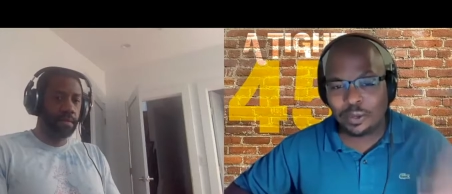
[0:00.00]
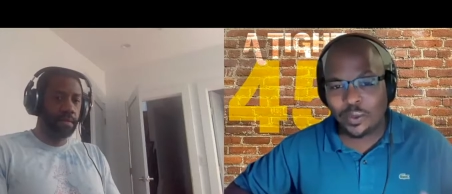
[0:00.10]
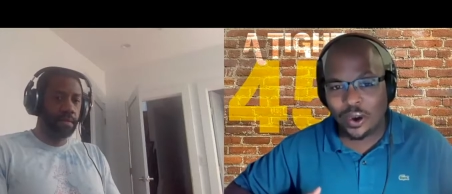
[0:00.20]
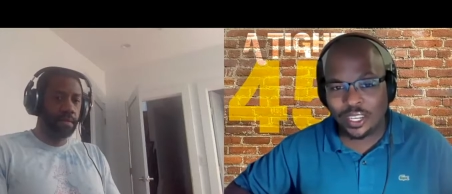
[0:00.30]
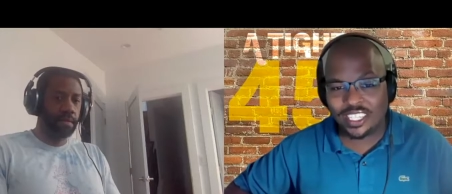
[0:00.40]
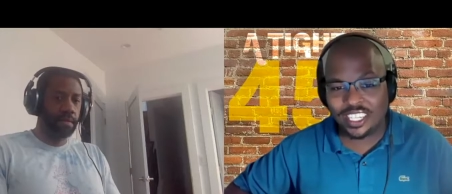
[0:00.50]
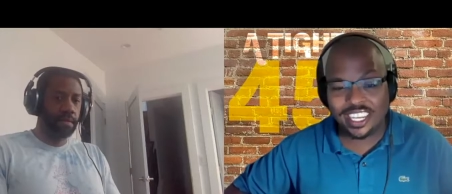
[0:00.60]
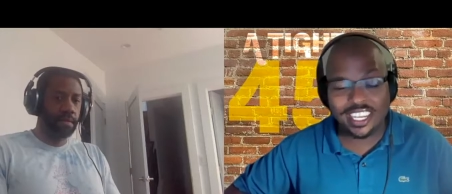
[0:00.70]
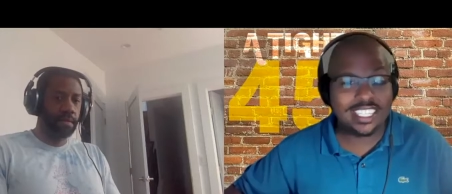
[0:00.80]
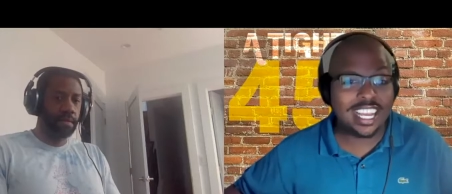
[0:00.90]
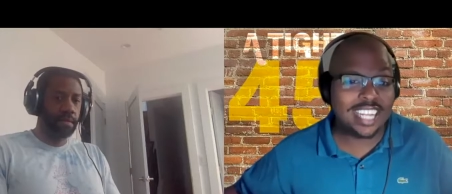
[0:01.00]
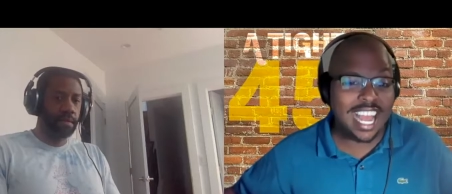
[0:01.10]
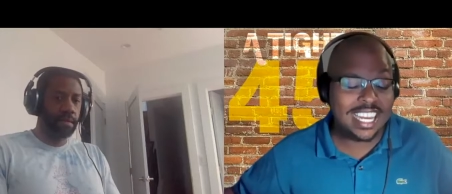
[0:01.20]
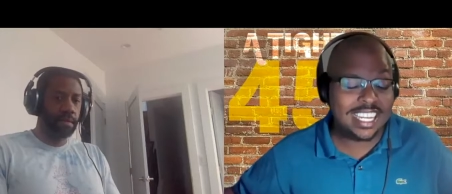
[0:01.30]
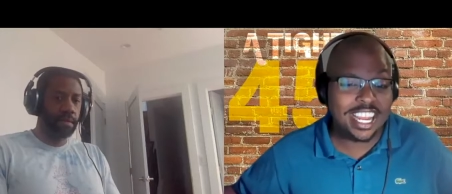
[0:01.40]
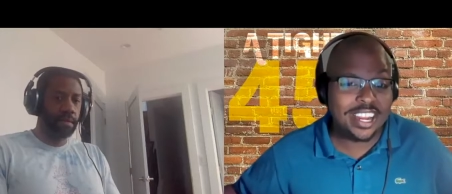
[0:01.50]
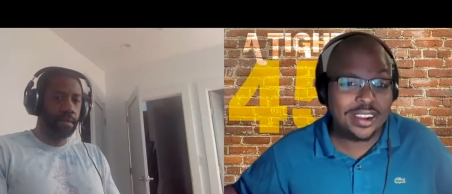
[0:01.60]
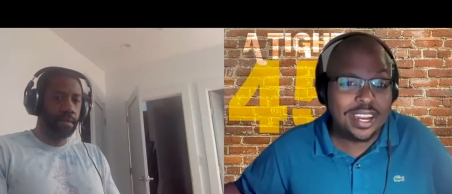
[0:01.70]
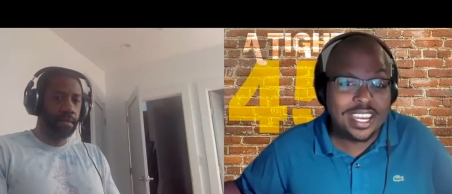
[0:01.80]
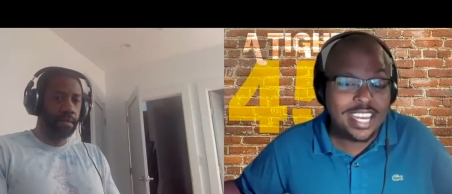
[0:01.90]
Speaker 1: The Walking Dead, because I, I
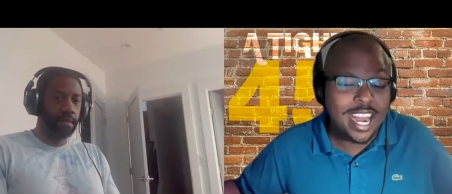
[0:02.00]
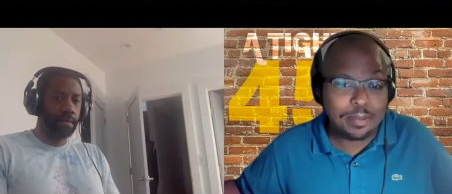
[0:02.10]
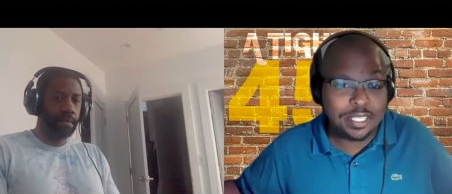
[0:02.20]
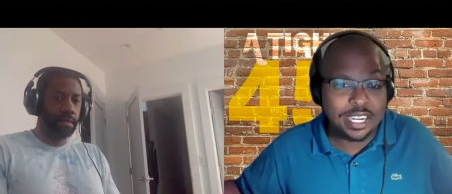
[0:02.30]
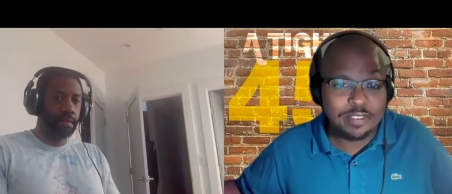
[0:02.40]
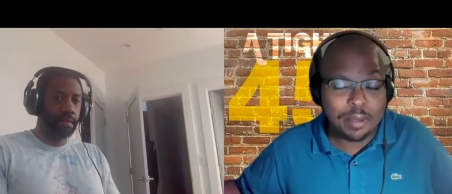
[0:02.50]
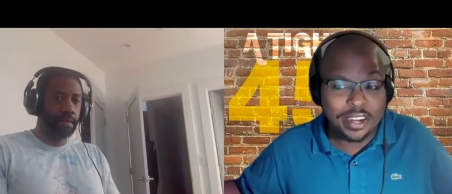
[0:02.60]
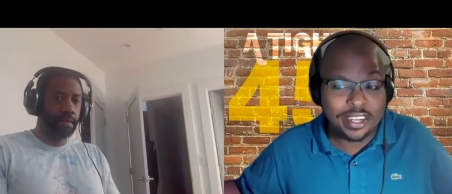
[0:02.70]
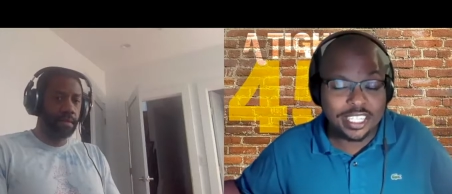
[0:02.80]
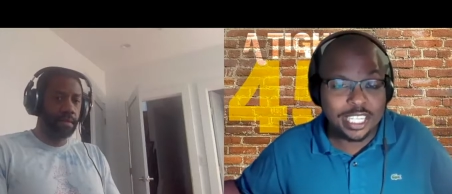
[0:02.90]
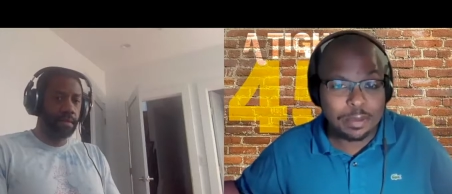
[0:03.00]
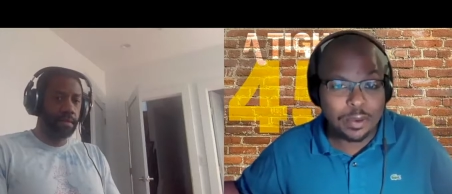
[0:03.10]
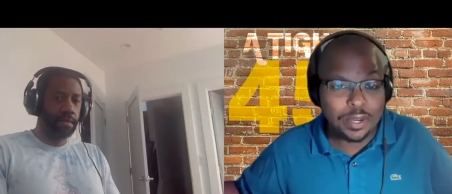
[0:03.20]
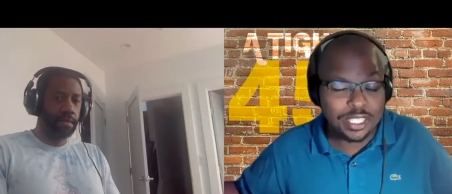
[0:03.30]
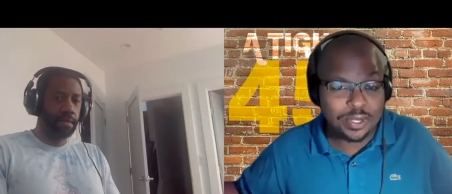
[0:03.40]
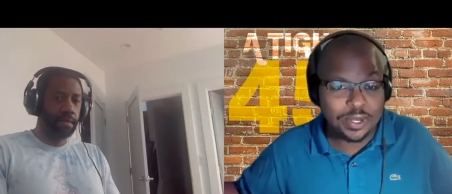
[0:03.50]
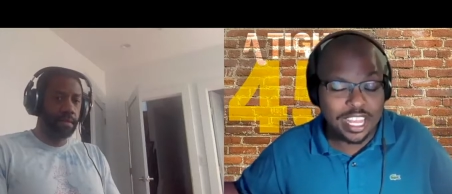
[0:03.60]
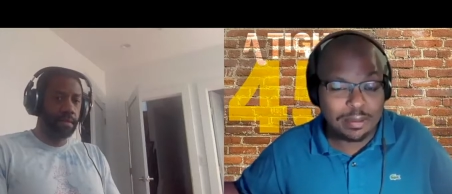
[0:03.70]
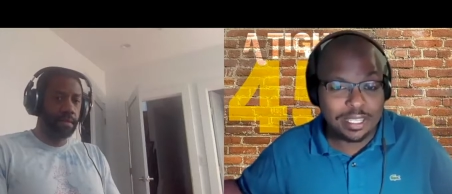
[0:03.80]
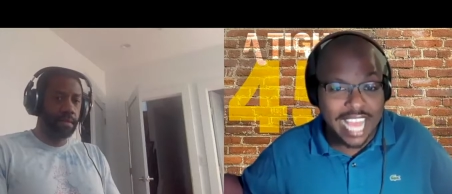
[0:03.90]
dare 90% of America to tell me what his real
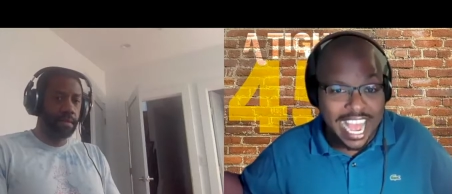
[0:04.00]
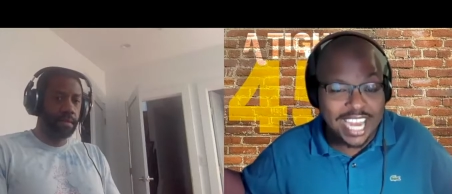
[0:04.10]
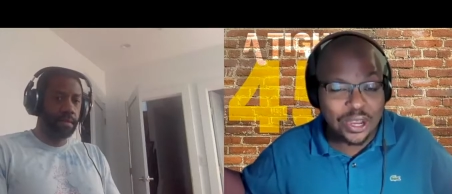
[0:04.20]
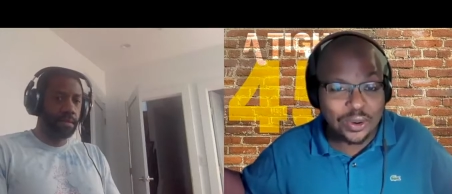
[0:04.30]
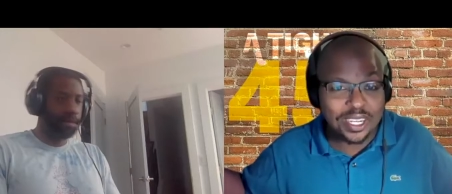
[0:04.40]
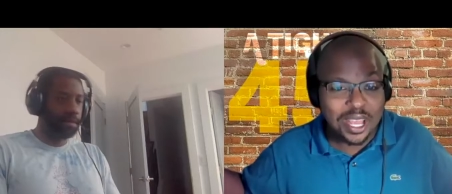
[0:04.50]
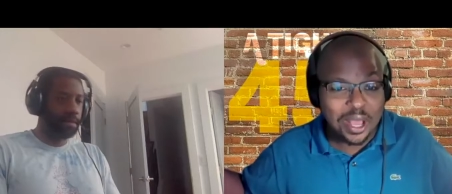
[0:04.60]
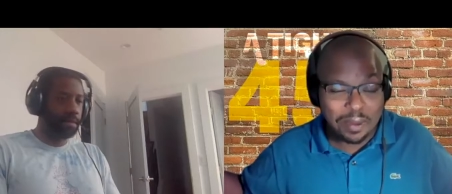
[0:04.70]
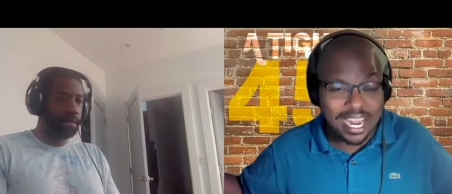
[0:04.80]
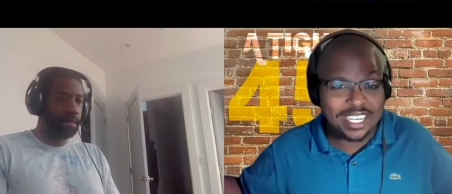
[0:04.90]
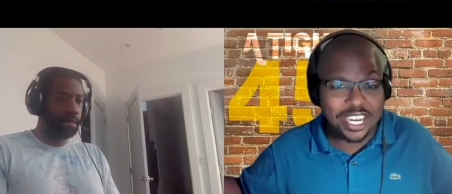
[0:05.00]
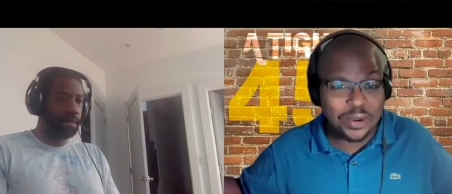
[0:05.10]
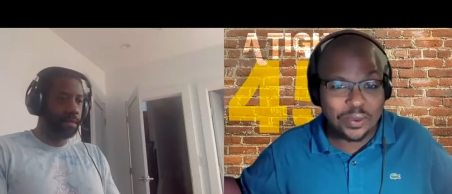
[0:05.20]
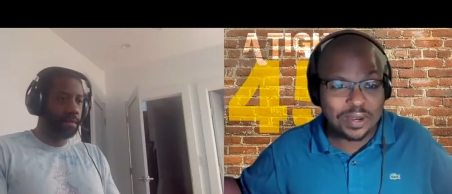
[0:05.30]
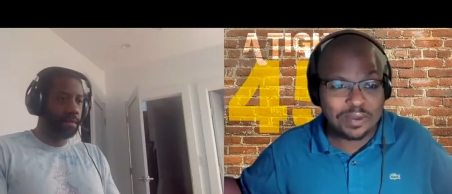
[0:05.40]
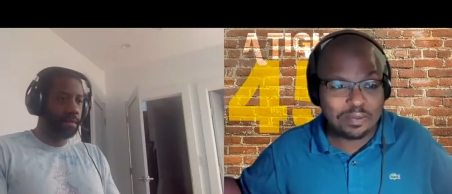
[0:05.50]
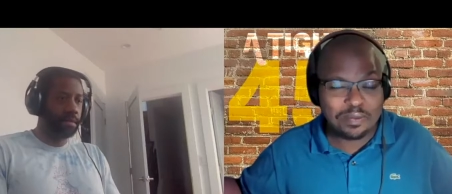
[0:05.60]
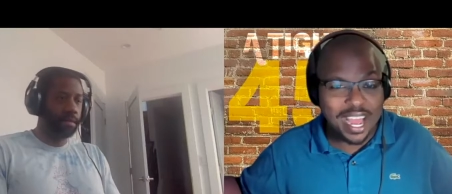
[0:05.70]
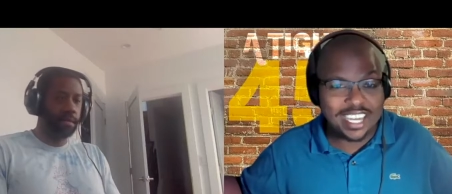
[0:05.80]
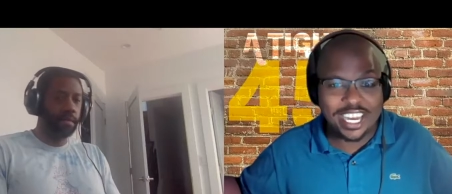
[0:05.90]
name is. I know it, but I dare what
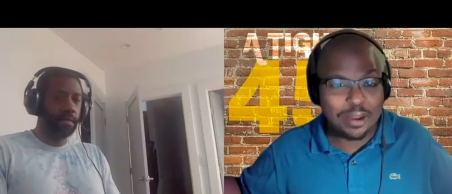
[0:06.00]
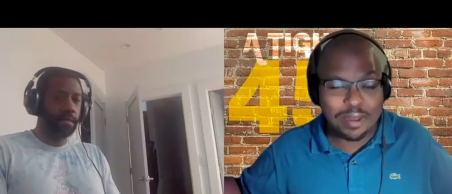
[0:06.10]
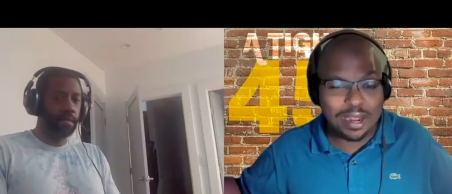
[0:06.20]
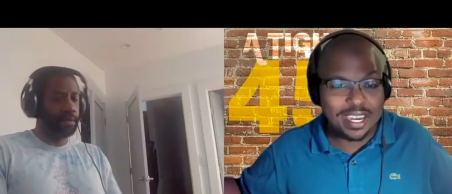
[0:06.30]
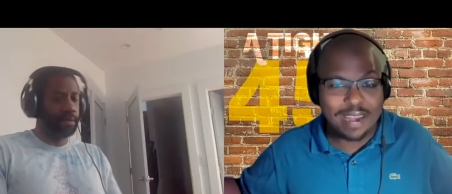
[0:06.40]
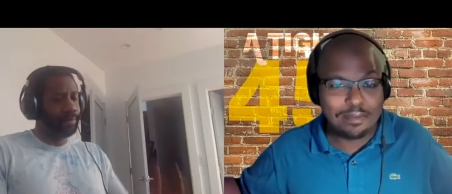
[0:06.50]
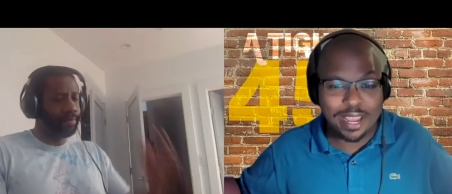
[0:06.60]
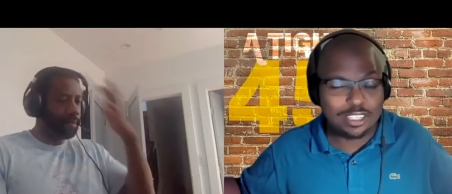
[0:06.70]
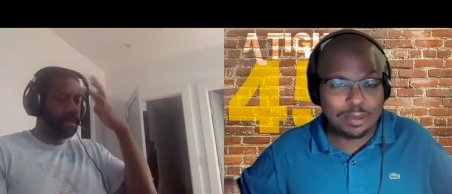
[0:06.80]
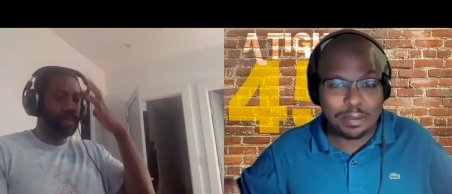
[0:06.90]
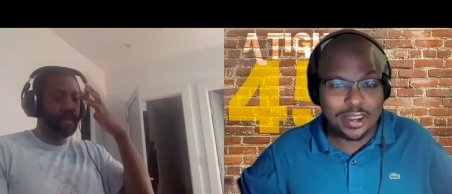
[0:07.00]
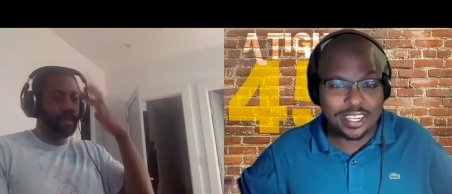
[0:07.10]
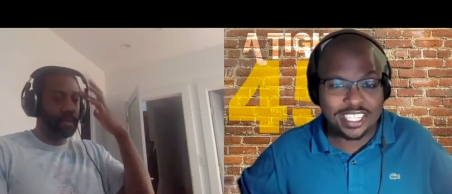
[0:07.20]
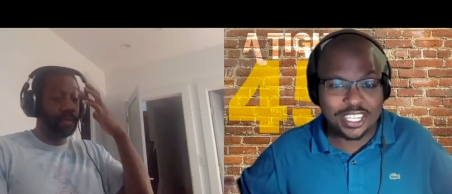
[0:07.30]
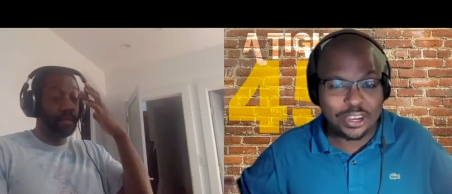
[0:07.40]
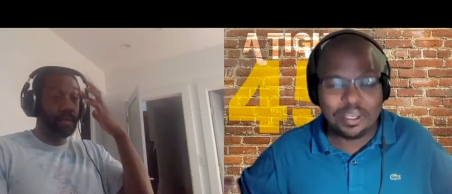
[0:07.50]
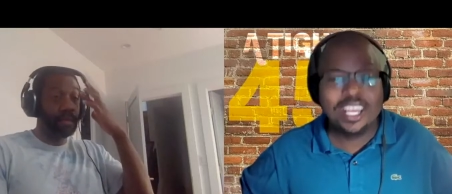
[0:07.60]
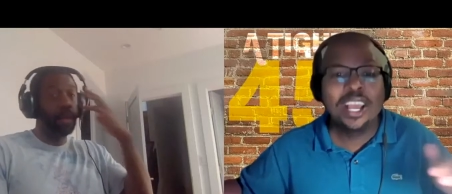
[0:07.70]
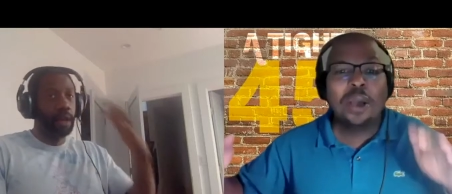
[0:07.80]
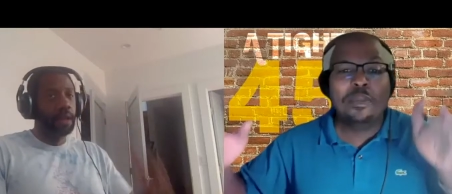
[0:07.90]
I dare not mainstream America to tell me,
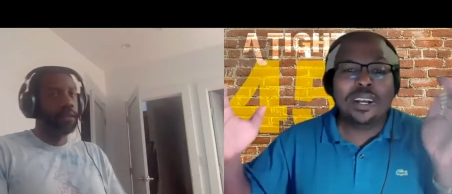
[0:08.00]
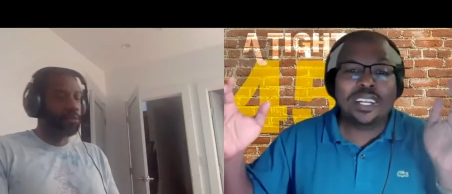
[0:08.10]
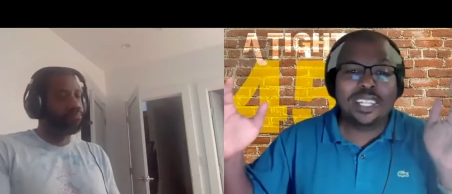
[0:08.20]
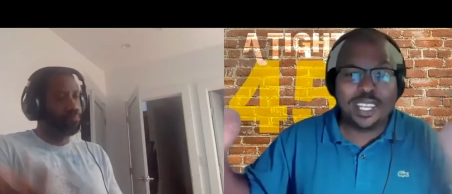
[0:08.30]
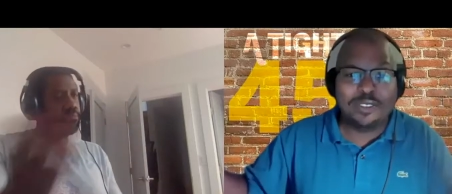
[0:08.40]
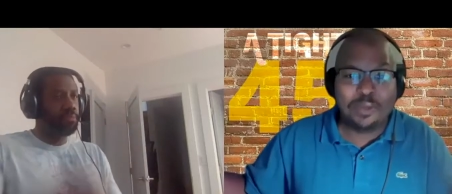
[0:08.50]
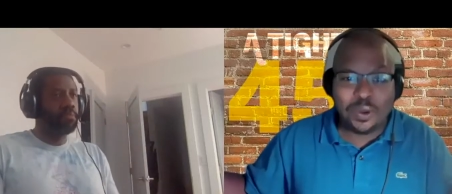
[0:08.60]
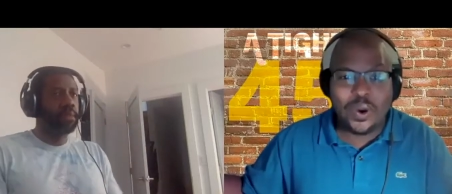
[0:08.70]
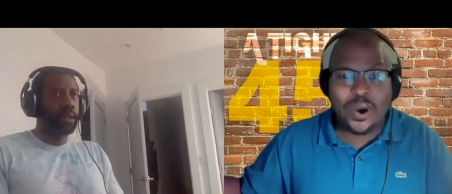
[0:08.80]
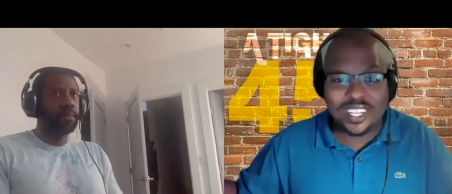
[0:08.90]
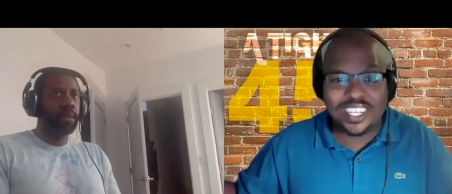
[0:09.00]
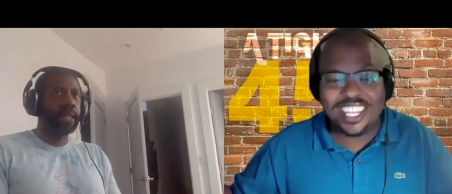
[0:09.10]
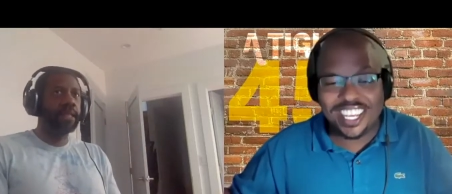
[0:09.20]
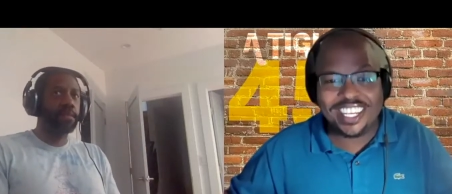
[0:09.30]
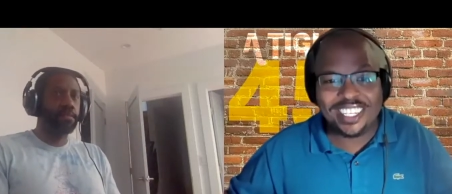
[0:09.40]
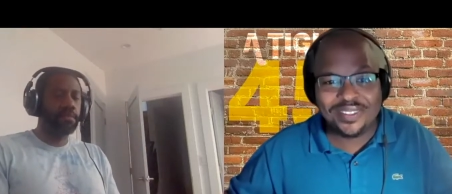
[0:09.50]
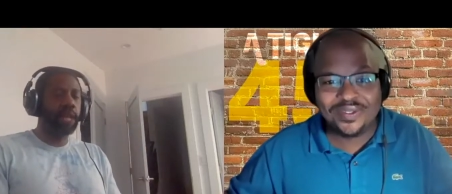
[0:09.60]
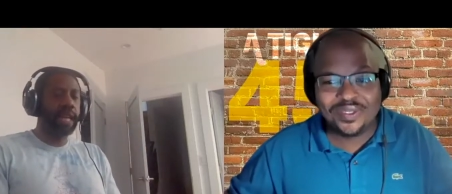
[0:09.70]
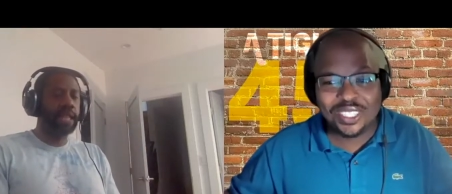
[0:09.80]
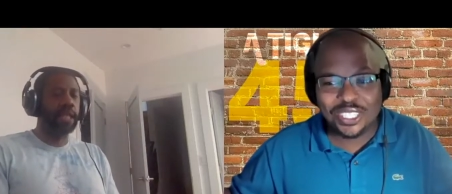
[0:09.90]
but Glenn from The Walking it's, Dead.
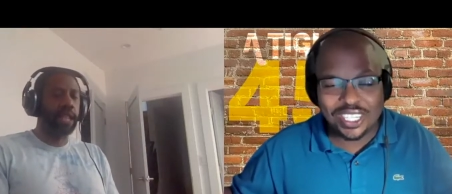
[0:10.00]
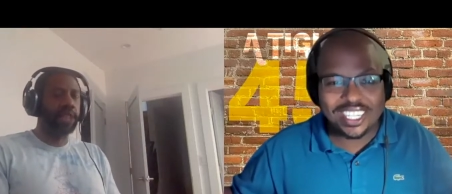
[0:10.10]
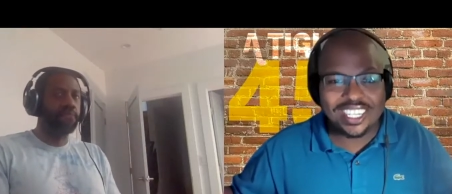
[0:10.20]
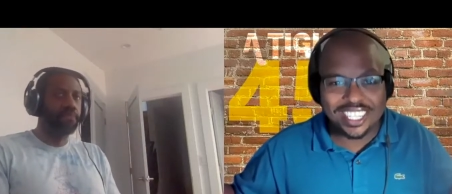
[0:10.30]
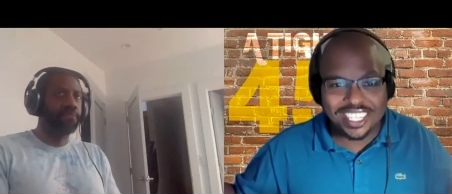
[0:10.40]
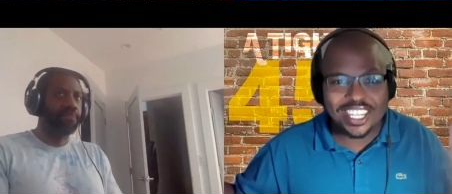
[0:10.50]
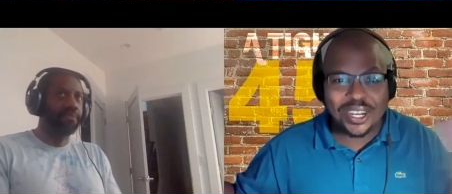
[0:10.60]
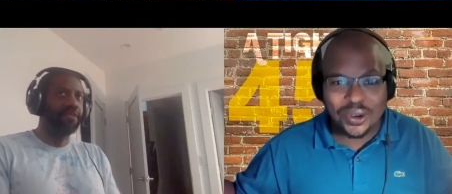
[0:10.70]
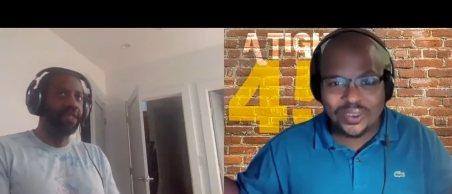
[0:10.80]
It's Glenn. You know,